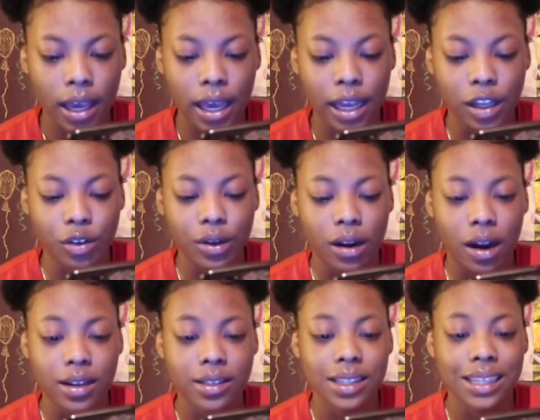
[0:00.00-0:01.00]
and you can
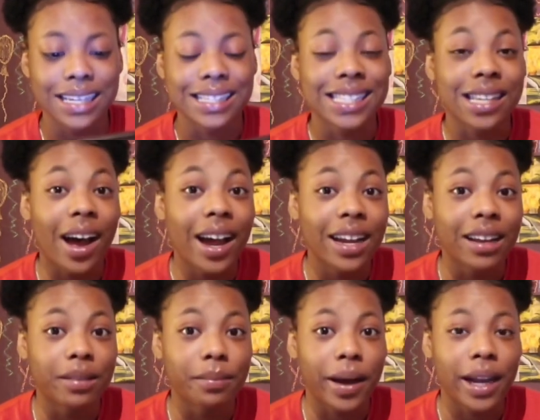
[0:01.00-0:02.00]
honestly get
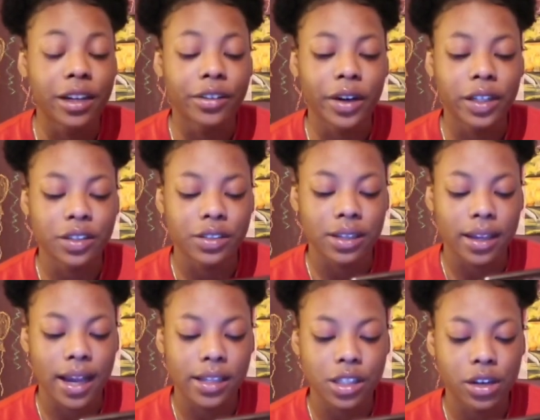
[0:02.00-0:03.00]
signed by directors and
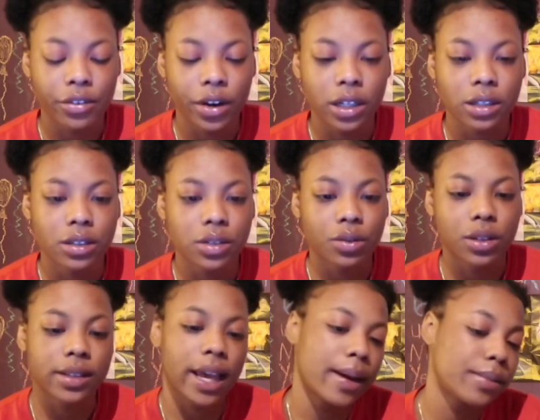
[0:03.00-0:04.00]
casting directors on
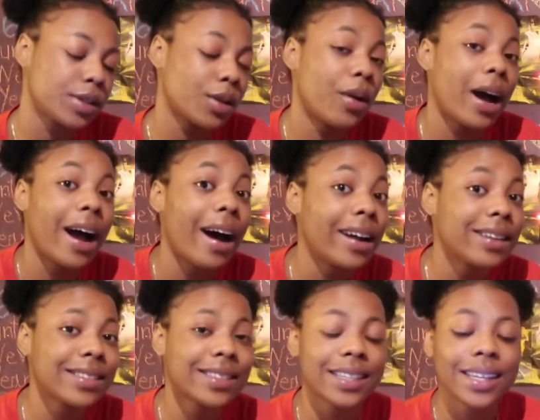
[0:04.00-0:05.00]
this app, so I
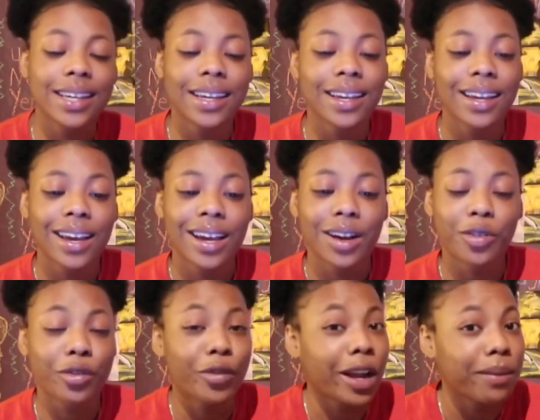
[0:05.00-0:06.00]
honestly
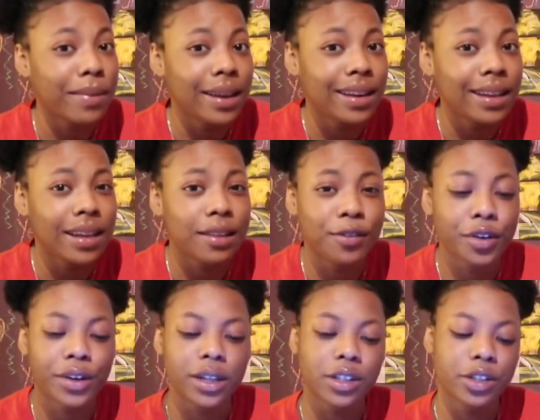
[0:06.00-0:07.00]
would recommend it if
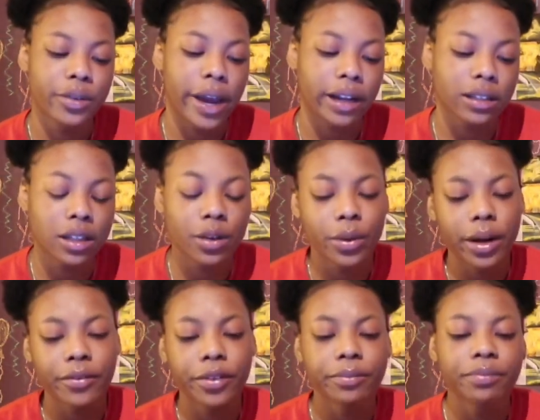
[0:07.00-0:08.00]
you're into acting or
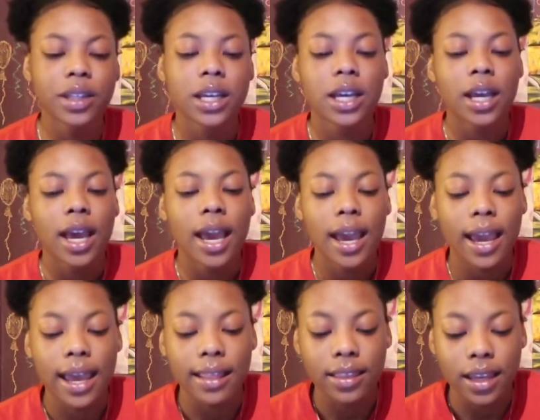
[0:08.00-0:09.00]
whatever.
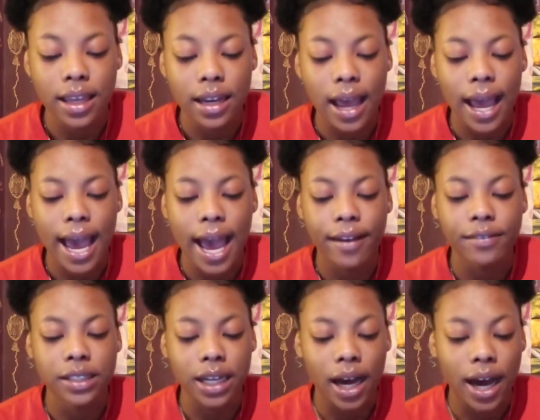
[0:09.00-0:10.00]
And then I
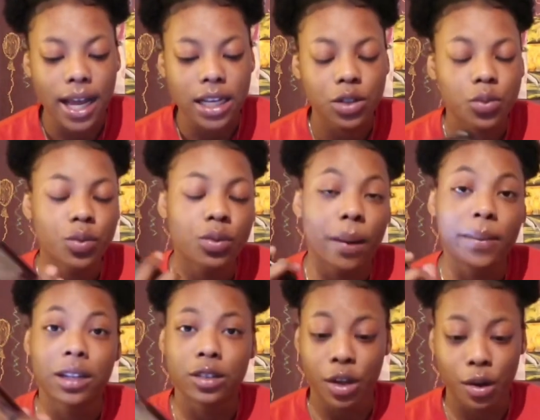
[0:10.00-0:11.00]
have Dot, I
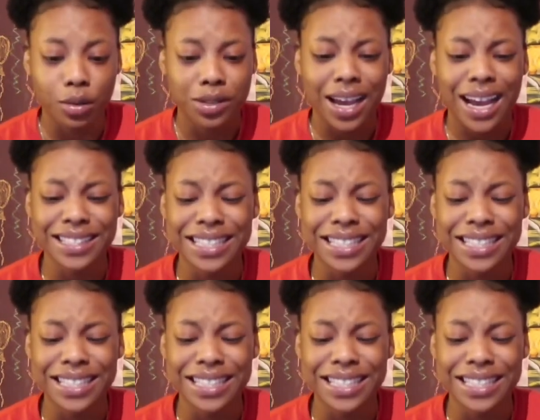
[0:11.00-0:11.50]
mean Dote, I